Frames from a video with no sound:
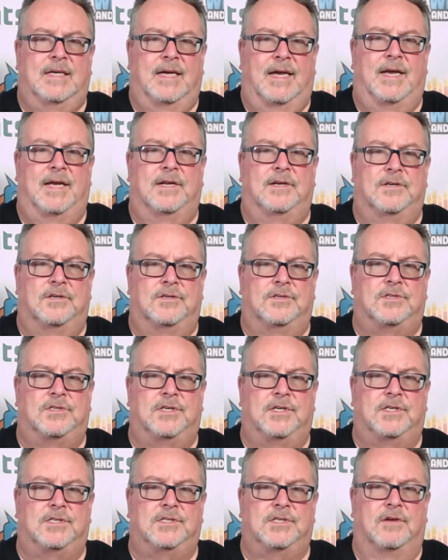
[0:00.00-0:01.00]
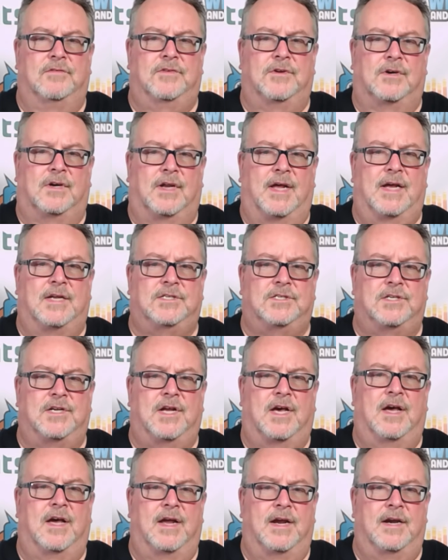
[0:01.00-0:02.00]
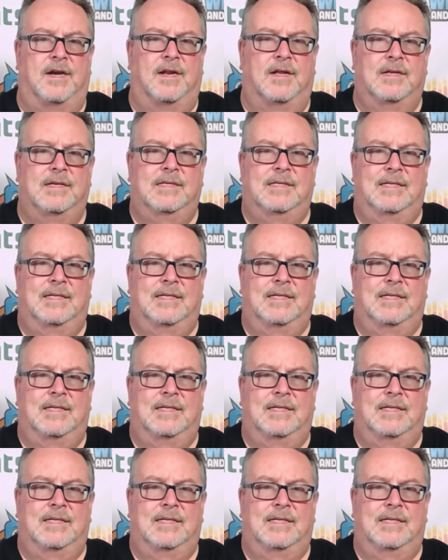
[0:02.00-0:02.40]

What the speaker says: and six of their last nine.